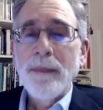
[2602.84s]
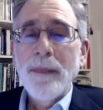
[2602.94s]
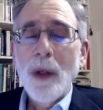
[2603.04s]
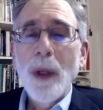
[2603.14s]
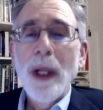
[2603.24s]

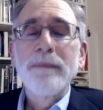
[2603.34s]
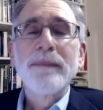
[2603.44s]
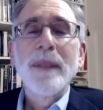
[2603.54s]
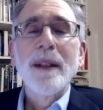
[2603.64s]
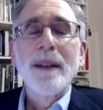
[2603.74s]
well,
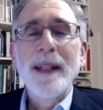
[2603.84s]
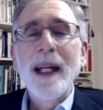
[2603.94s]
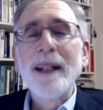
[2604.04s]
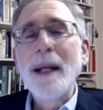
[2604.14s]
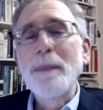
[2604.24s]
a
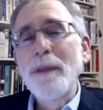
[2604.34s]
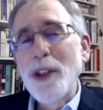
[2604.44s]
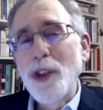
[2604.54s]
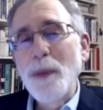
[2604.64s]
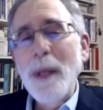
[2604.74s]
couple of
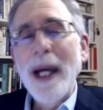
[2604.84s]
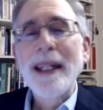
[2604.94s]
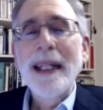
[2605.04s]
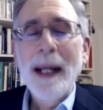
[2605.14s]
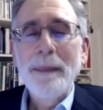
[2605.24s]
issues
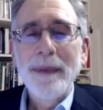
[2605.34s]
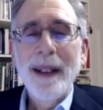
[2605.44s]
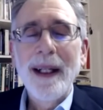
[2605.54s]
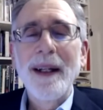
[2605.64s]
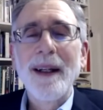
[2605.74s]
backing up.
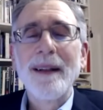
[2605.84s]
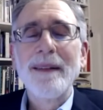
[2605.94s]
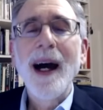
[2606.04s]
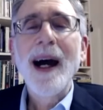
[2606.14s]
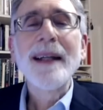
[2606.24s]
Uh,
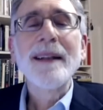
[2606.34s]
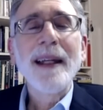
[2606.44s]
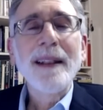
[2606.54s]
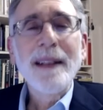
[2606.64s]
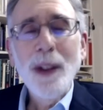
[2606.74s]
high
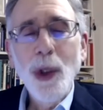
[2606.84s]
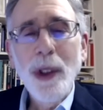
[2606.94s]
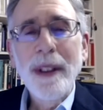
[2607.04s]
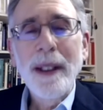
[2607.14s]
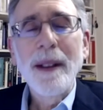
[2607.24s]

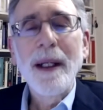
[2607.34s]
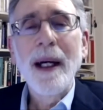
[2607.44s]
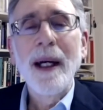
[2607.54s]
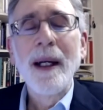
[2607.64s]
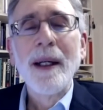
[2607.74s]
likelihood that
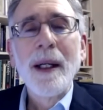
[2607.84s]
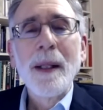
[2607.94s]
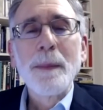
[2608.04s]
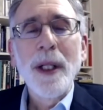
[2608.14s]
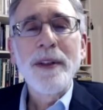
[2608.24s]
uh,
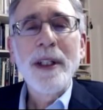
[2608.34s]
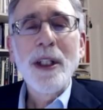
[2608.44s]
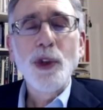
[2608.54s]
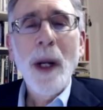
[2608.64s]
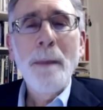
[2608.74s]

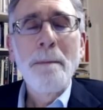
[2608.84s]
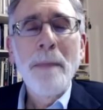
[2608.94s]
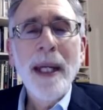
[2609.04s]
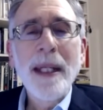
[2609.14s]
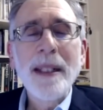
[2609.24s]
President Trump
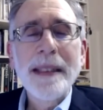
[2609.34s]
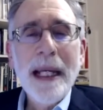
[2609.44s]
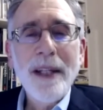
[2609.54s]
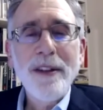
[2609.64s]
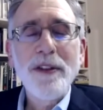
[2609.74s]
may
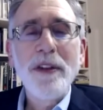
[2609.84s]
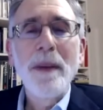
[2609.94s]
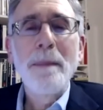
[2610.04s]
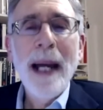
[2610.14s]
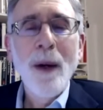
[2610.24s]
test
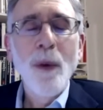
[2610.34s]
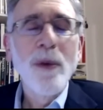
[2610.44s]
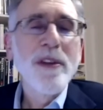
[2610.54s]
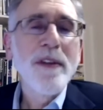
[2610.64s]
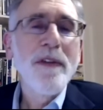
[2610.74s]
the
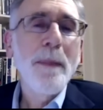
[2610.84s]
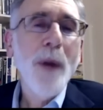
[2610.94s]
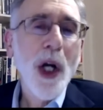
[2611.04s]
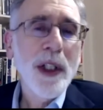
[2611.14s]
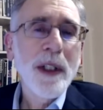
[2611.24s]
bounds of the
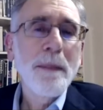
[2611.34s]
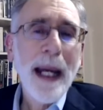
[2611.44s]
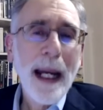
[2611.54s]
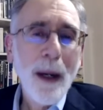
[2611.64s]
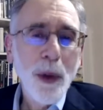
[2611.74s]
pardon
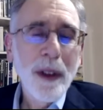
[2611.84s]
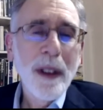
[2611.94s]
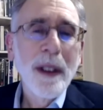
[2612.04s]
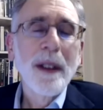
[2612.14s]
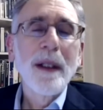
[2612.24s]
power
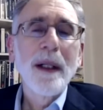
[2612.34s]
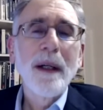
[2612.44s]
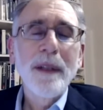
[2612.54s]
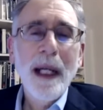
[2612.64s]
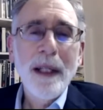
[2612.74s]

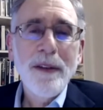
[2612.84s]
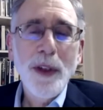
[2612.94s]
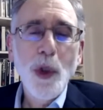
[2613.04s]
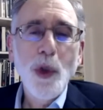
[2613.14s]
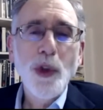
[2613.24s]
of the
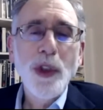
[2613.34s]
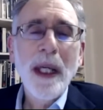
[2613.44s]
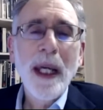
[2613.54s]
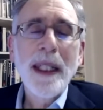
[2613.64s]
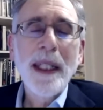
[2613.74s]

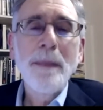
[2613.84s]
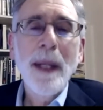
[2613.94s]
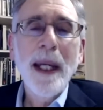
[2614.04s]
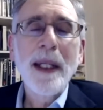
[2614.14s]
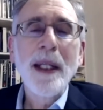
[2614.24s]
Constitution, and he
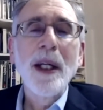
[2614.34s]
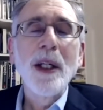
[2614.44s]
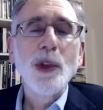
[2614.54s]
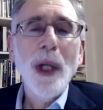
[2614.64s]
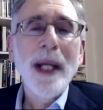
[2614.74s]
may
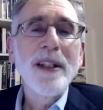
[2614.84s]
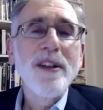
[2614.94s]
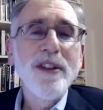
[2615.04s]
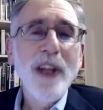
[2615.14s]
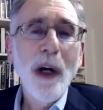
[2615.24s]
try to
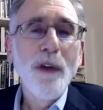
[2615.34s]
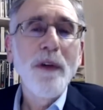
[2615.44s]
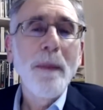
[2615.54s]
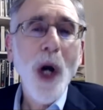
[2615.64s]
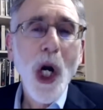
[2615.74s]
self
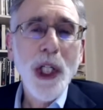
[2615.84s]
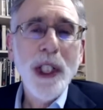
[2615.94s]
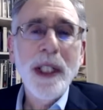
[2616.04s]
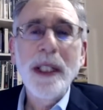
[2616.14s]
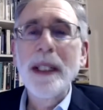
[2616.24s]

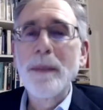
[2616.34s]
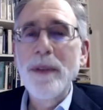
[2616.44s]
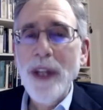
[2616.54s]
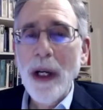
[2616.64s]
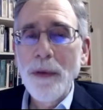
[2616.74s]
pardon
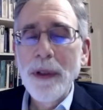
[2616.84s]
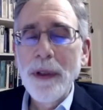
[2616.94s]
himself.